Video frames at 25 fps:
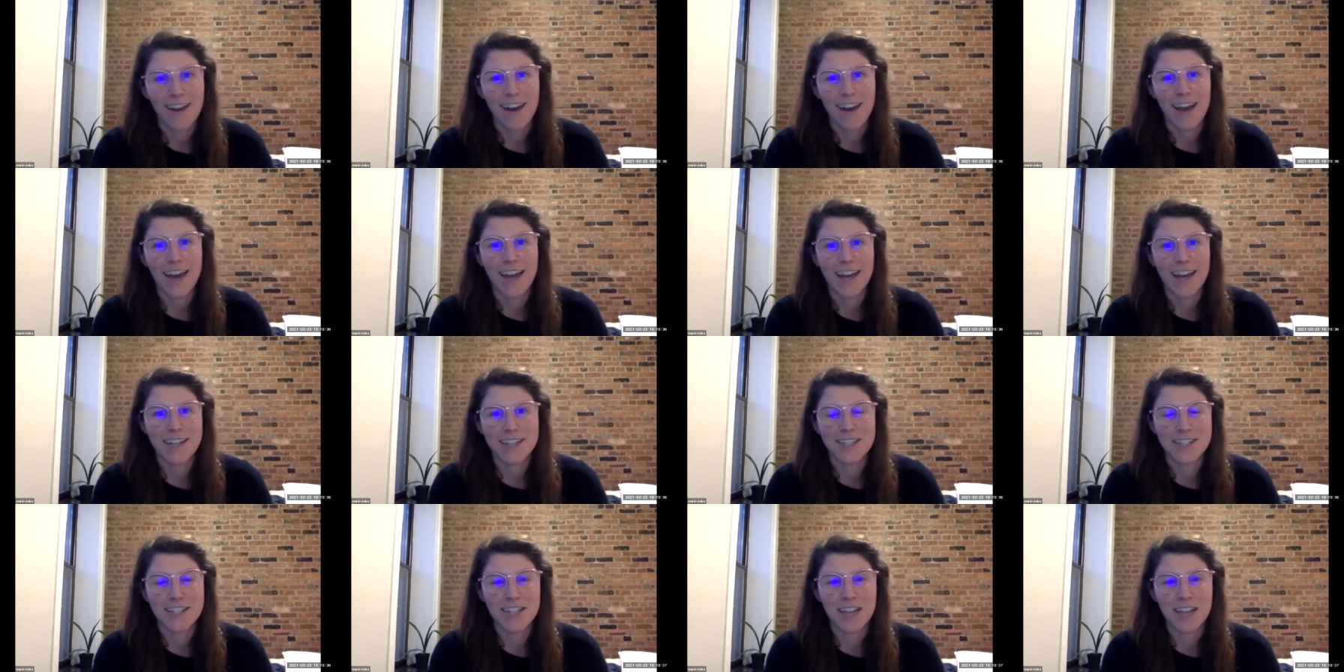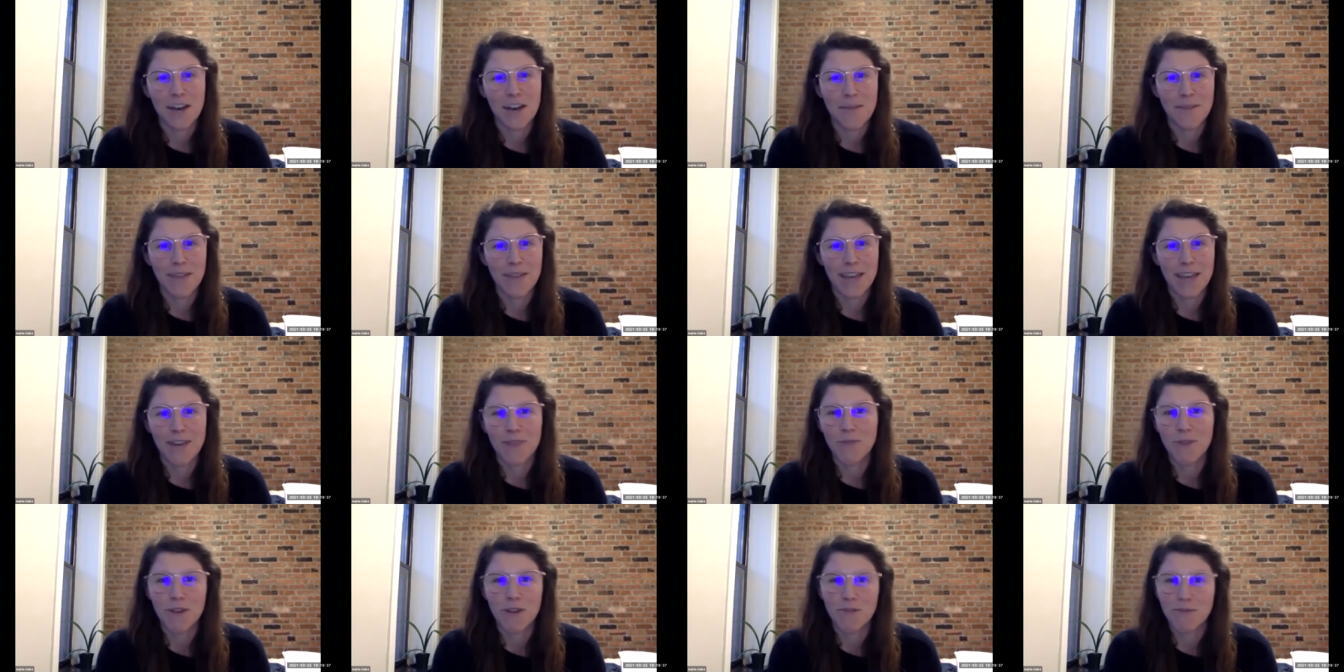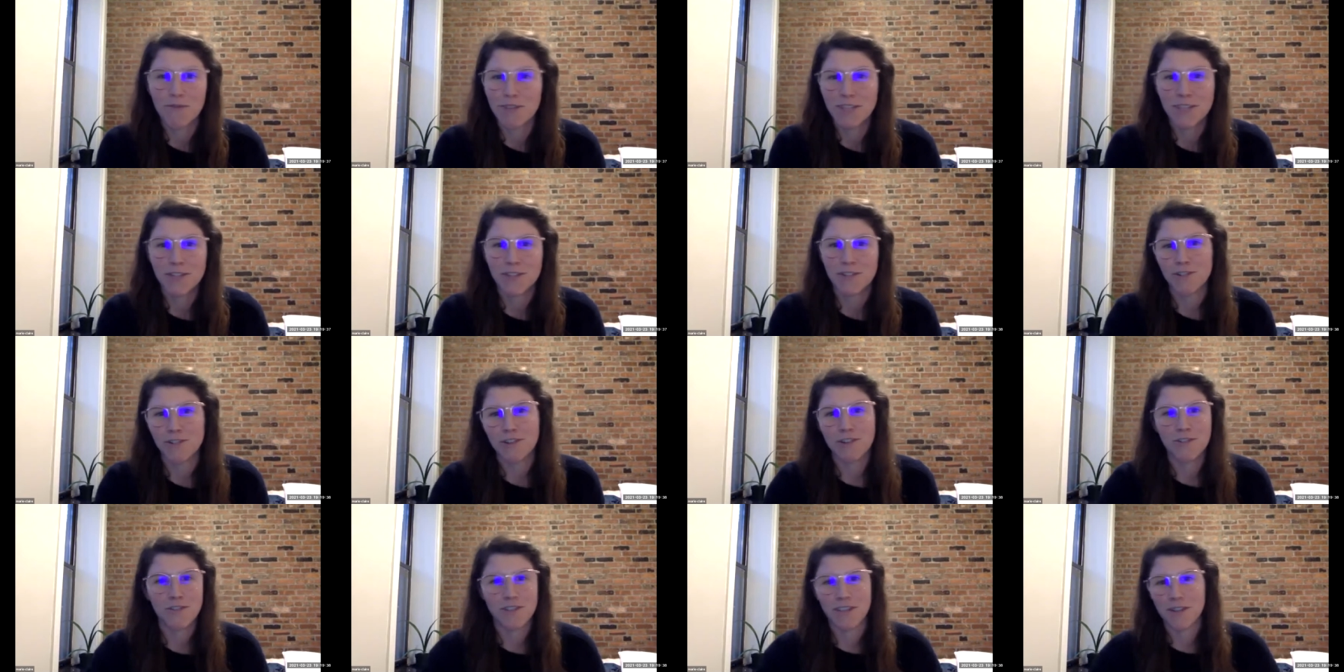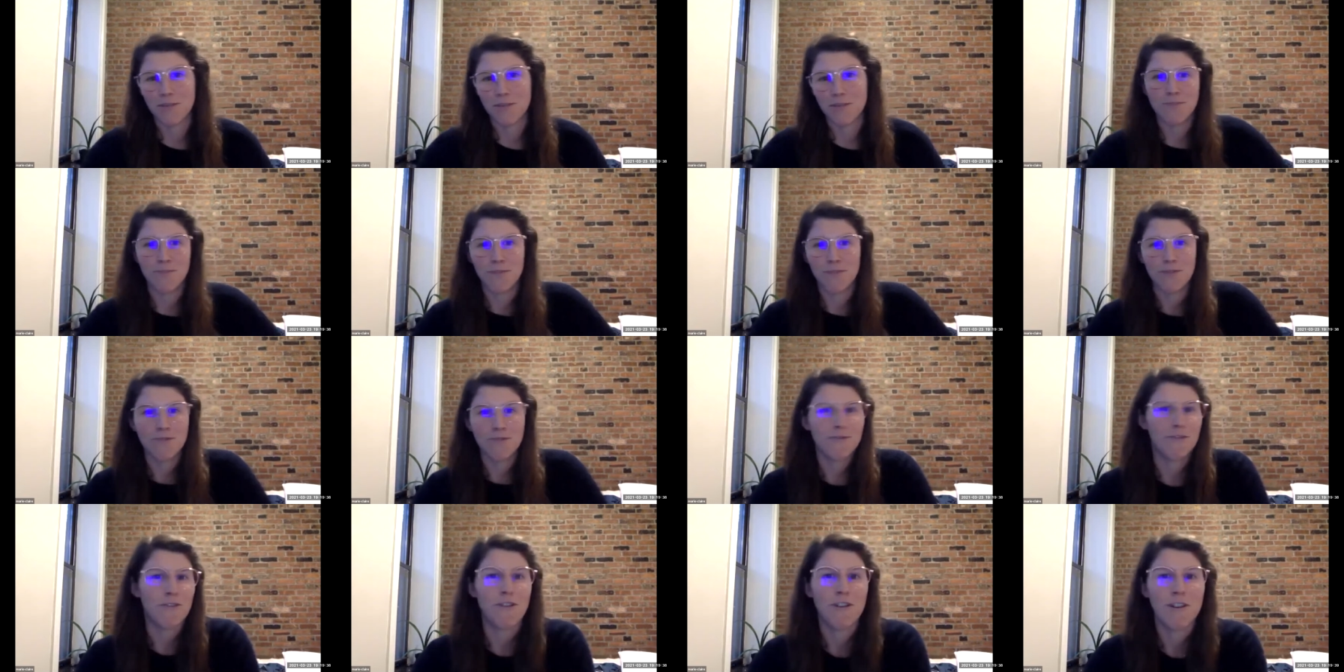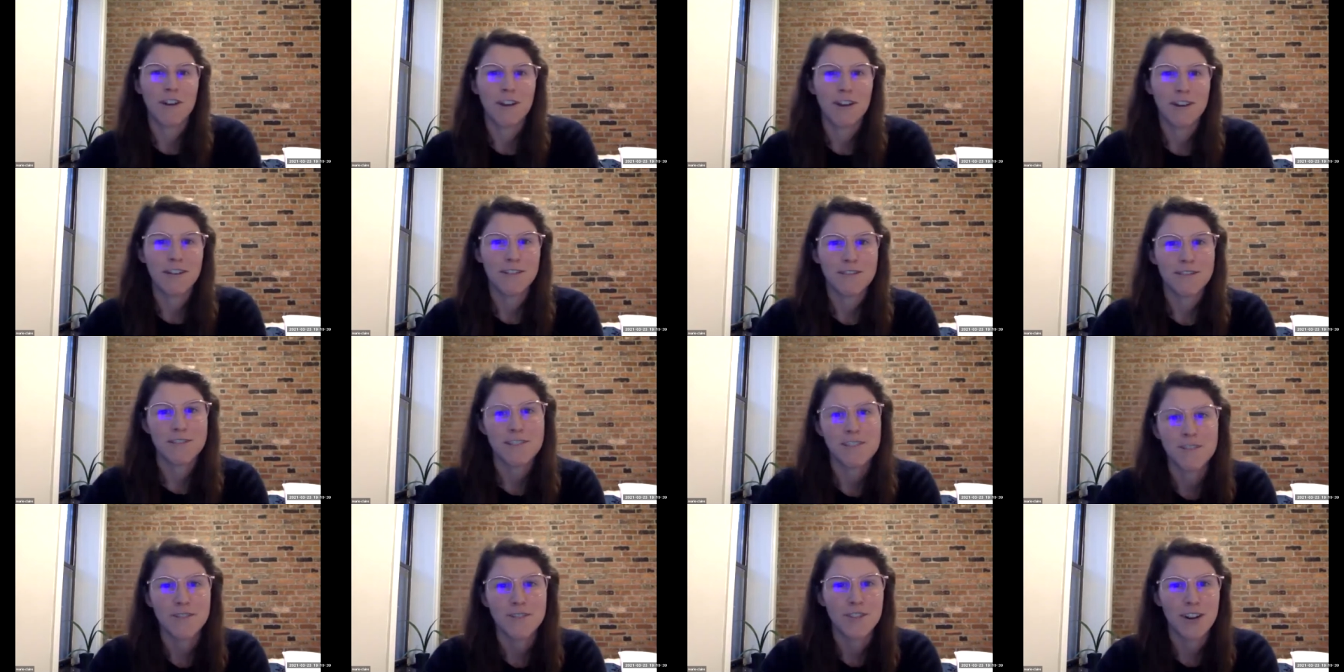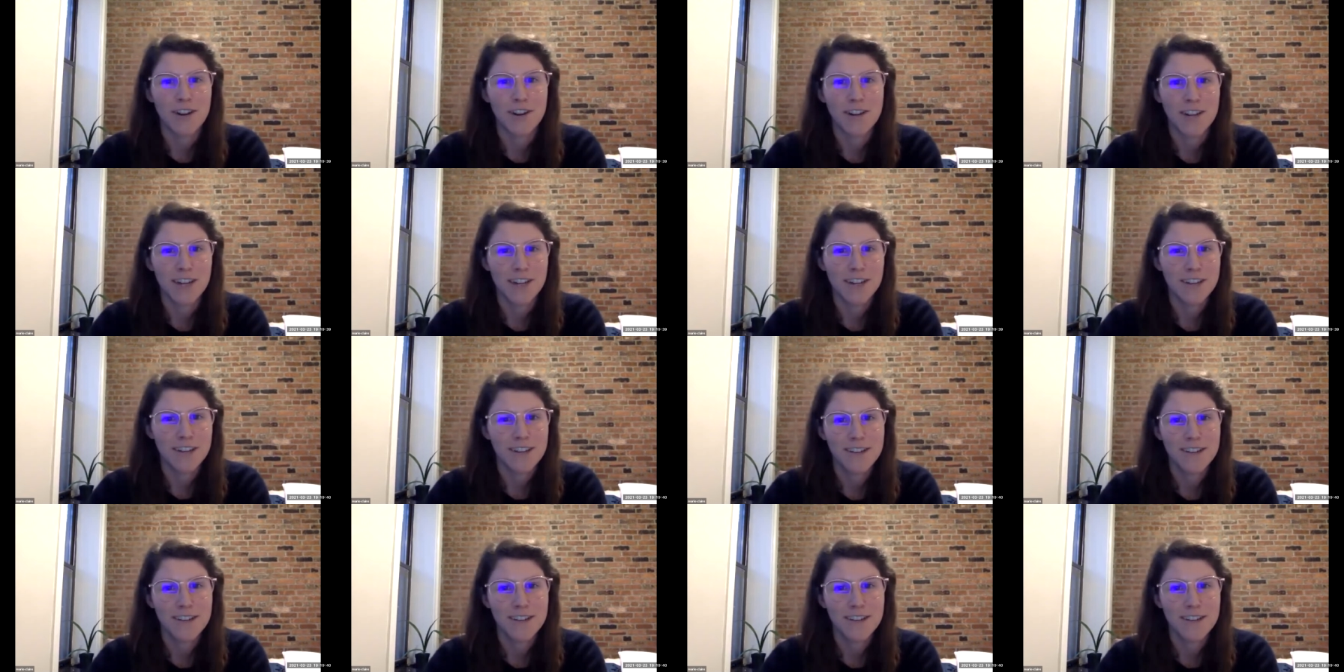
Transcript: and um, like what research you did before you started.